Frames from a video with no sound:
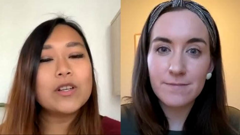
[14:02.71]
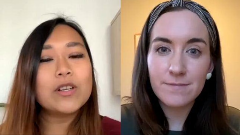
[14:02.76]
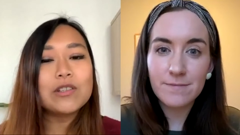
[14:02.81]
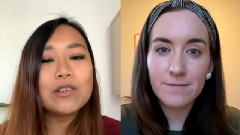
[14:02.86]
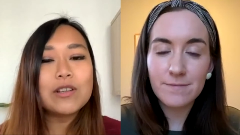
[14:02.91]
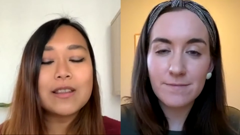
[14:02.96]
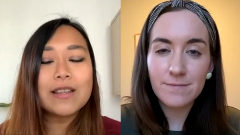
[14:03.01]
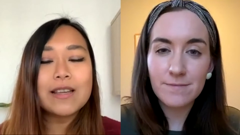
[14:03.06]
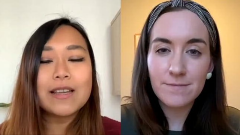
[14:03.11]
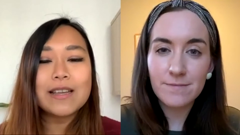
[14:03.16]
Speaker 1: you
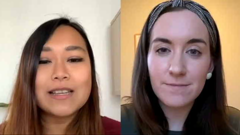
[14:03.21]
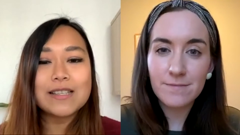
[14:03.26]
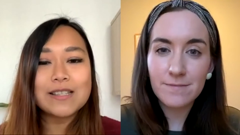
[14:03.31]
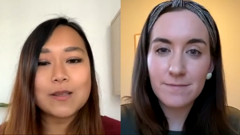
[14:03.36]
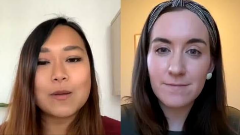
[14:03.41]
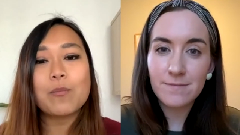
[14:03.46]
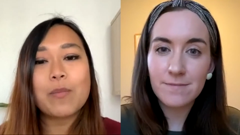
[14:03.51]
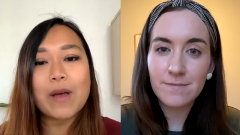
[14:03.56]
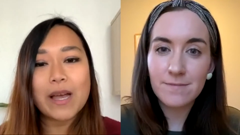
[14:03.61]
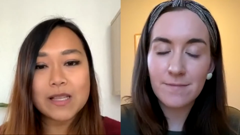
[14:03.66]
think is the
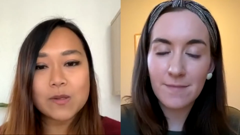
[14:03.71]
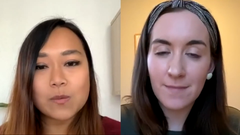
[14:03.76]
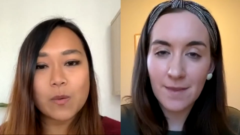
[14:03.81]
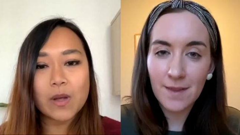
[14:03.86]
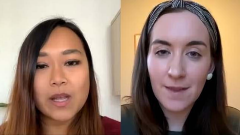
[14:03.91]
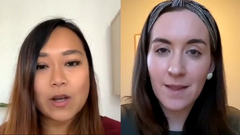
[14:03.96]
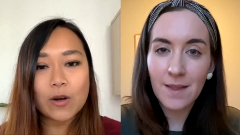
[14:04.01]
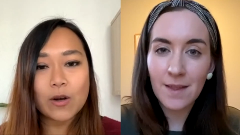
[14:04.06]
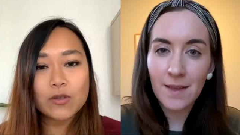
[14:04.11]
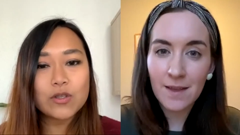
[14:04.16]
best way,
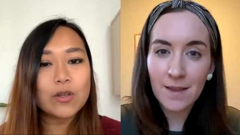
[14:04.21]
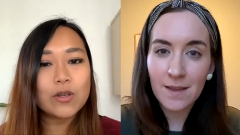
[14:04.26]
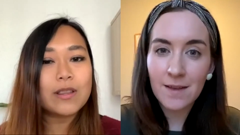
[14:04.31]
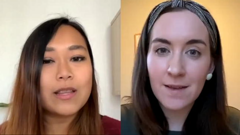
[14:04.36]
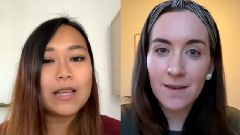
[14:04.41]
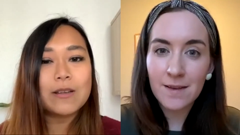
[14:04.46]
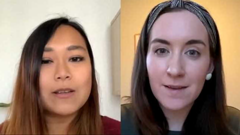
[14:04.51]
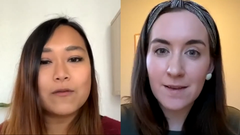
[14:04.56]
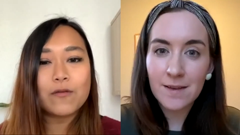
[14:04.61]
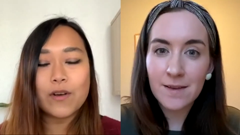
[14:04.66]
or do you
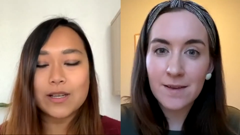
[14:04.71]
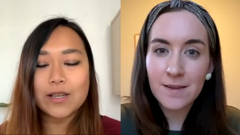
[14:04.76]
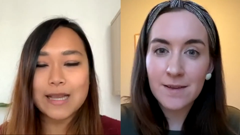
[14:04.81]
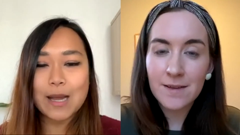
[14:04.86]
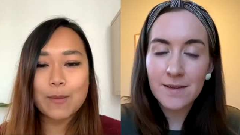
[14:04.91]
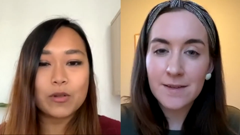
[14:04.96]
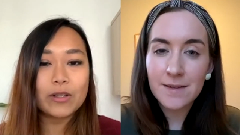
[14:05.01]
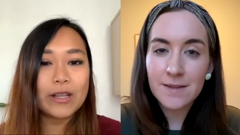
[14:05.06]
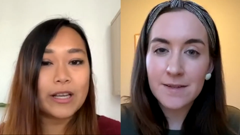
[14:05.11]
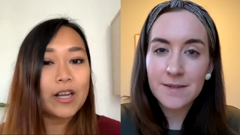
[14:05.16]
think, for
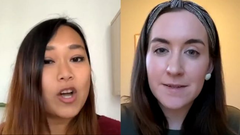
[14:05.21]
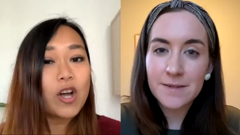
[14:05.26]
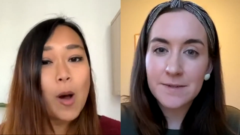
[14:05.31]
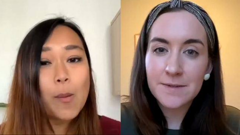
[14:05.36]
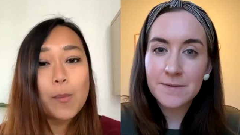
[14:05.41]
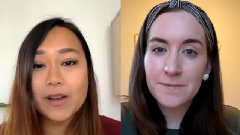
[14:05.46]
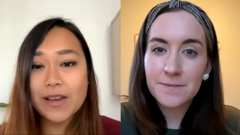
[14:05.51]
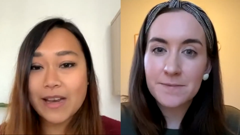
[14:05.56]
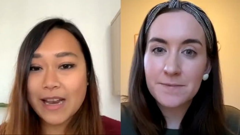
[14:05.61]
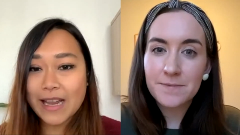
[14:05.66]
example, like a
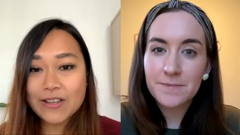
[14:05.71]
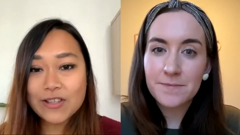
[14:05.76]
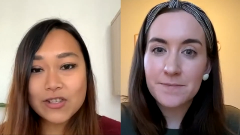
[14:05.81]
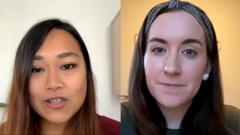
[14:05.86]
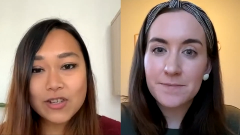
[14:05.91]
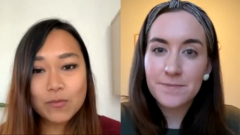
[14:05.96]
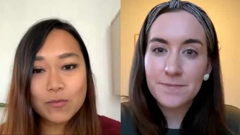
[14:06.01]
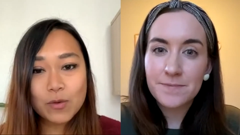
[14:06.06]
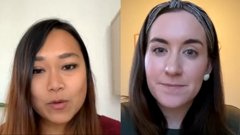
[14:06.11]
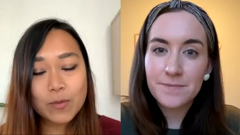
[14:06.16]
combination
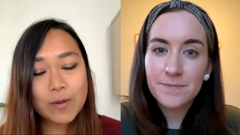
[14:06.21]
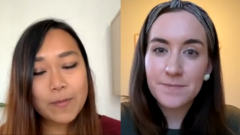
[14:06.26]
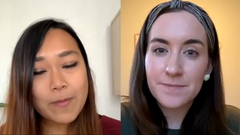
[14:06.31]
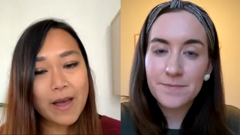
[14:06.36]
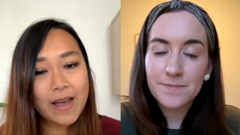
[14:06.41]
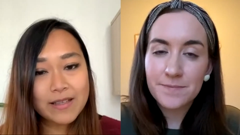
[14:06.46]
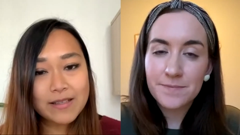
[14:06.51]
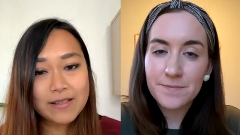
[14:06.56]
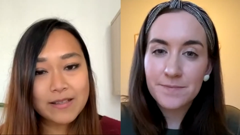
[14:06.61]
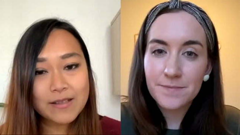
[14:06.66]
would be
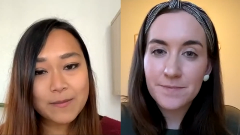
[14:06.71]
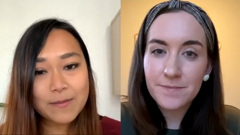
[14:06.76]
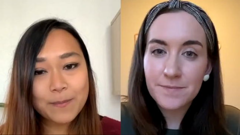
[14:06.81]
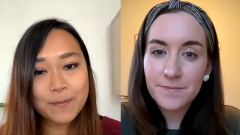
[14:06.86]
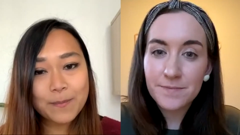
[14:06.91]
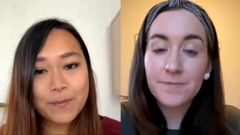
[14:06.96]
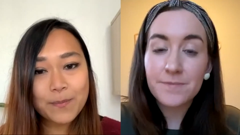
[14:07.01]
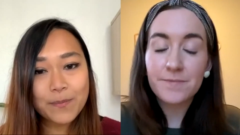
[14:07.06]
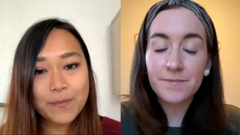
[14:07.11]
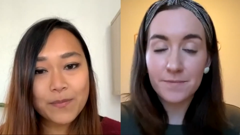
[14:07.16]
best?
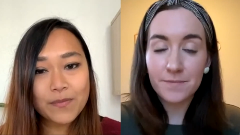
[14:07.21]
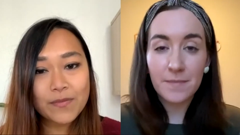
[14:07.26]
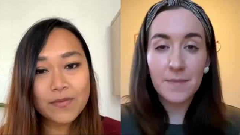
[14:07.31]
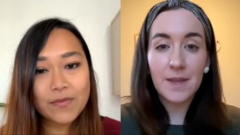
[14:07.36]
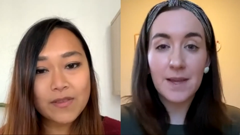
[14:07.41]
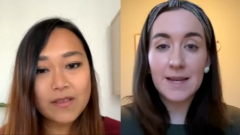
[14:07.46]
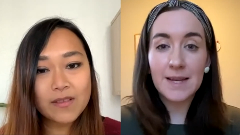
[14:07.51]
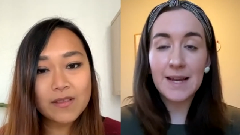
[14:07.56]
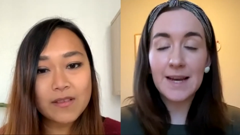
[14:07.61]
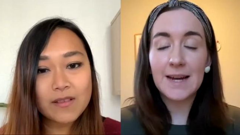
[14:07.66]

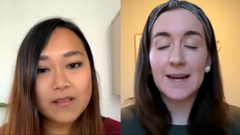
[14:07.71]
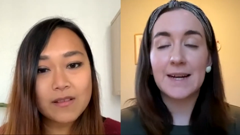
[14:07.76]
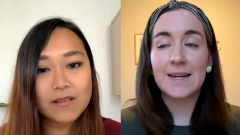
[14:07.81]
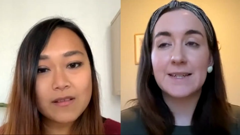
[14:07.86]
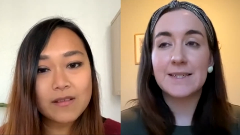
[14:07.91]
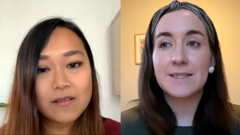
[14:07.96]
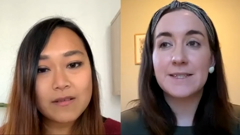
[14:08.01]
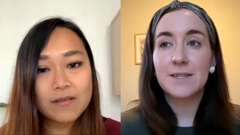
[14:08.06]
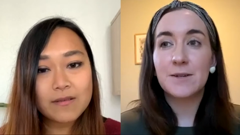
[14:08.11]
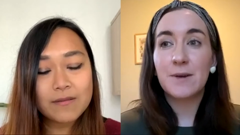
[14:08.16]
Speaker 2: Yeah.
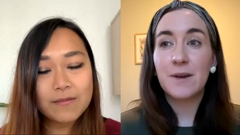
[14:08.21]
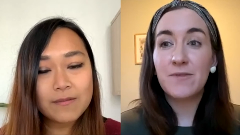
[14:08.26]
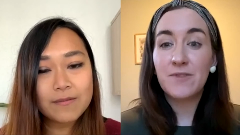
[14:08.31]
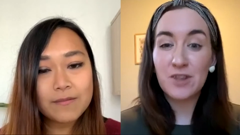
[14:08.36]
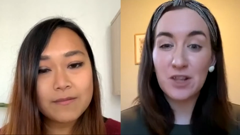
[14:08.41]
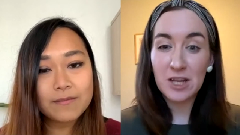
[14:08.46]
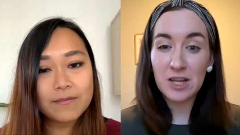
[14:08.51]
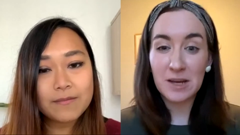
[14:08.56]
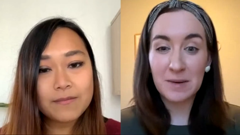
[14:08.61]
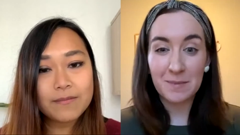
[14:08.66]
So if you
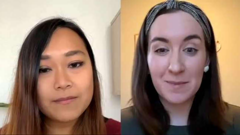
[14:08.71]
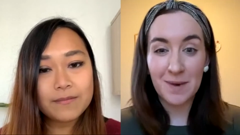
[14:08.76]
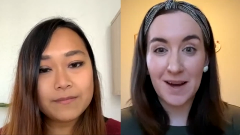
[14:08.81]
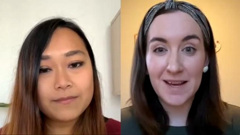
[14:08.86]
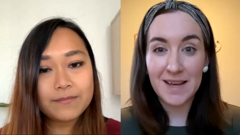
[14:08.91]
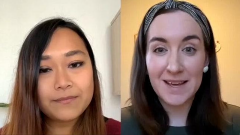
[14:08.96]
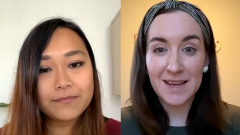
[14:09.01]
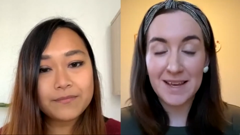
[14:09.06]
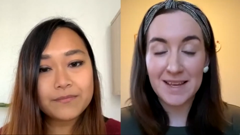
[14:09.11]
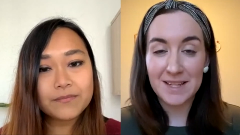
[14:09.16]
look at my
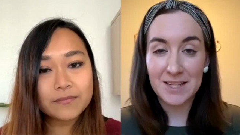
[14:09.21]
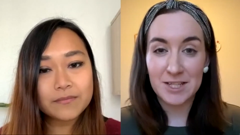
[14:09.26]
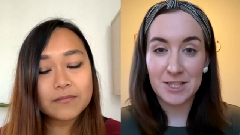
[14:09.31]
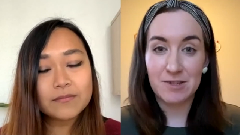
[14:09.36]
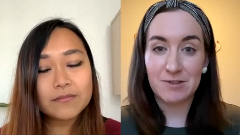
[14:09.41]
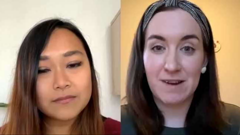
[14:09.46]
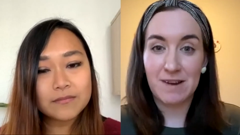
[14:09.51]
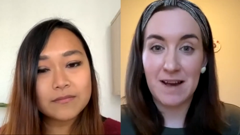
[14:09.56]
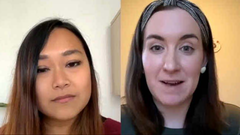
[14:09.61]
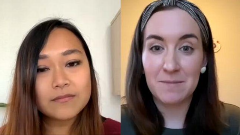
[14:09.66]

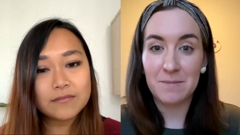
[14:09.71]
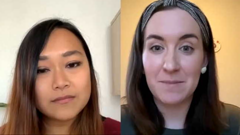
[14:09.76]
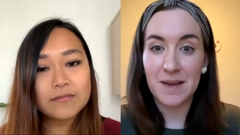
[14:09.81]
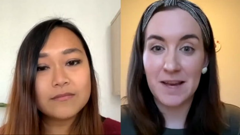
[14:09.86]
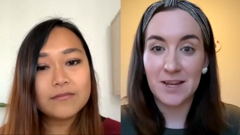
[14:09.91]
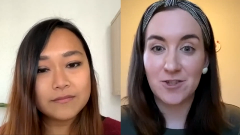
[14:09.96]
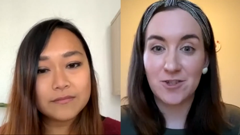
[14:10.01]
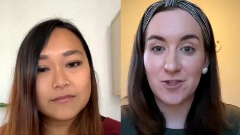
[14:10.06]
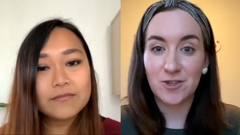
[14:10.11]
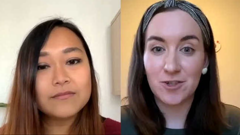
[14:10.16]
Instagram
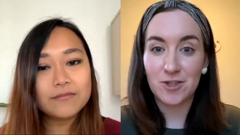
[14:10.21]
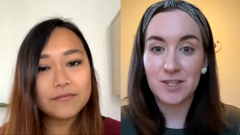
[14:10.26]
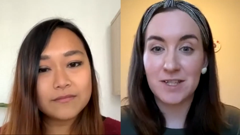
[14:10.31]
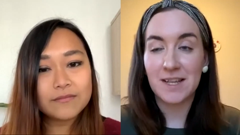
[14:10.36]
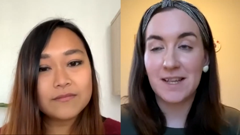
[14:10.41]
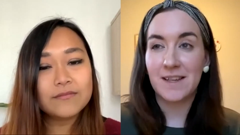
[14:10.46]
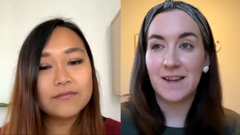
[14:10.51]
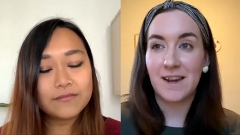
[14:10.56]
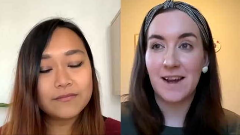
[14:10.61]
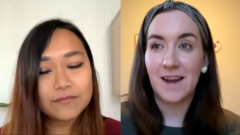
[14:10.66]
page, you'll see
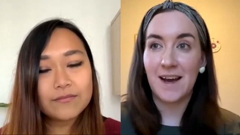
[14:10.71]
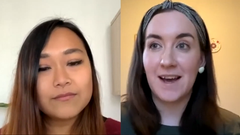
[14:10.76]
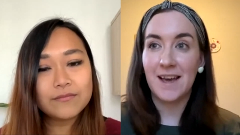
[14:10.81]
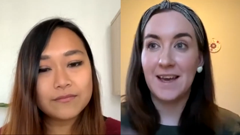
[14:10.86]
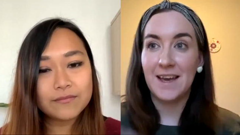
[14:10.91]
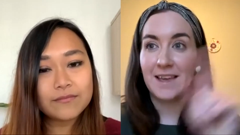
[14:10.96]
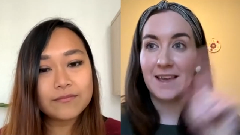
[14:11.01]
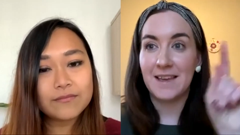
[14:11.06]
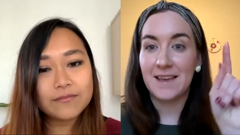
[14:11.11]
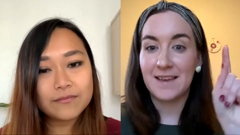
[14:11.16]
that
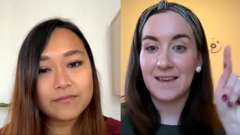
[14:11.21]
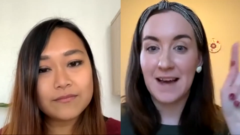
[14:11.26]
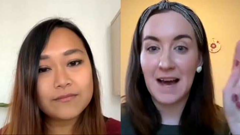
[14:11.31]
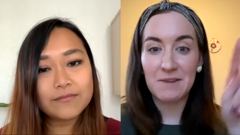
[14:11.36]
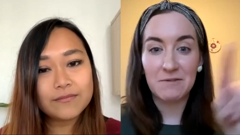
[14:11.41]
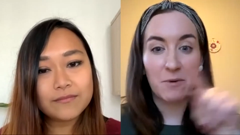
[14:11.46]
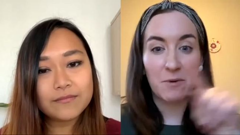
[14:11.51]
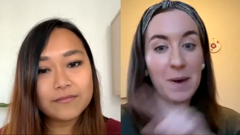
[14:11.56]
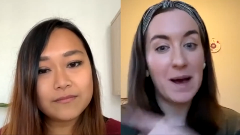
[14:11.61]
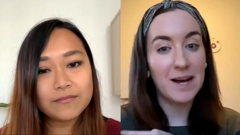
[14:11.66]
I have a
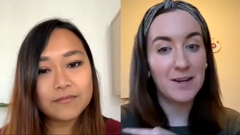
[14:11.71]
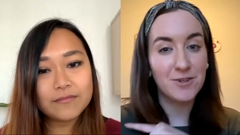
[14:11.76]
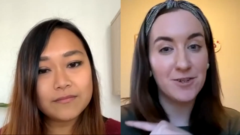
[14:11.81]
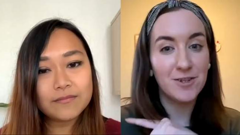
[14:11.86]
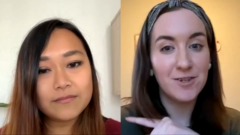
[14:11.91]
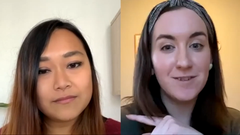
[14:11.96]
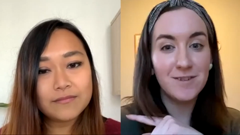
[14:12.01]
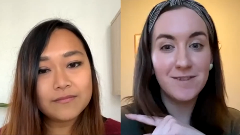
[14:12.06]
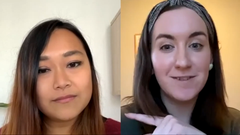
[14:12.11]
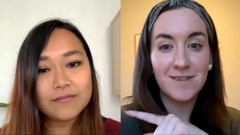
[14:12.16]

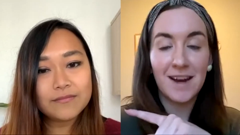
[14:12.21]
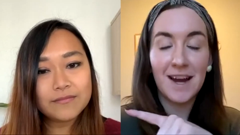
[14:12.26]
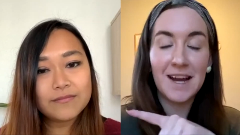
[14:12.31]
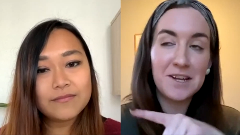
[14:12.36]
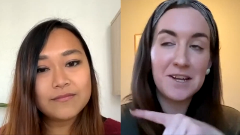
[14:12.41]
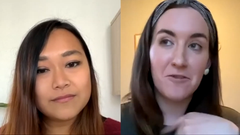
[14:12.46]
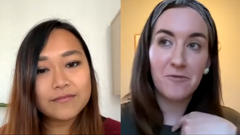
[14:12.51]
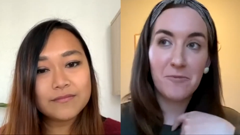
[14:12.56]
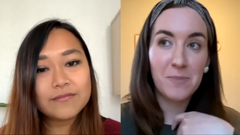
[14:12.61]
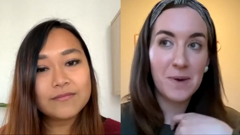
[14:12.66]
pattern. I
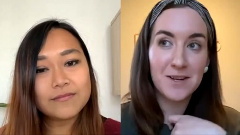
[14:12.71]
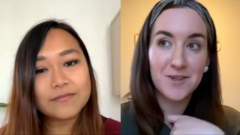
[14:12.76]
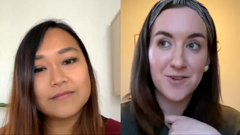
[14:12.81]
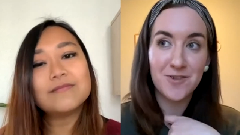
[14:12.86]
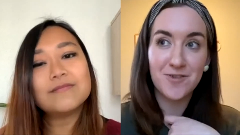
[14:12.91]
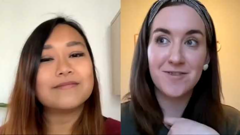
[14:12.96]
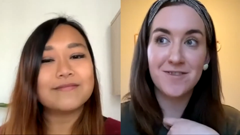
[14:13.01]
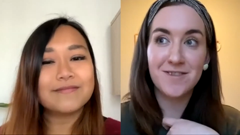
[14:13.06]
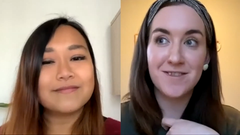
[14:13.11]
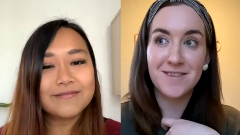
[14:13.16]
love
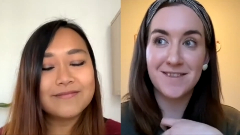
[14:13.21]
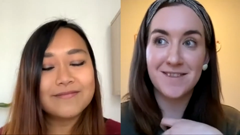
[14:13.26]
patterns.